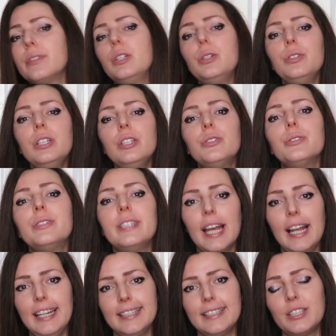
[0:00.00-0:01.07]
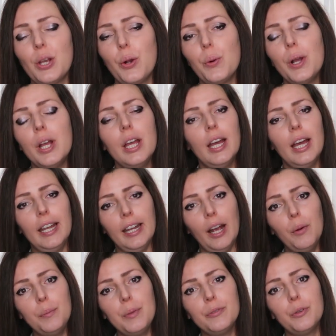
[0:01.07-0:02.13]
You need to tell it. So an
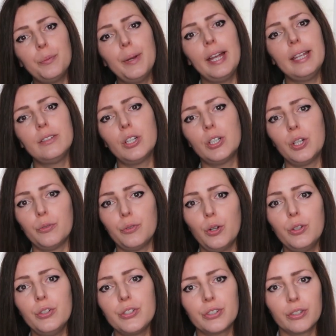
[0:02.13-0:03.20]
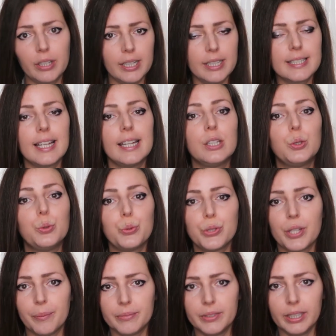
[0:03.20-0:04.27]
hour before bed, turn off all the screens and do
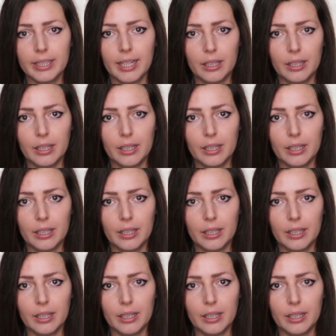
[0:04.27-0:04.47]
something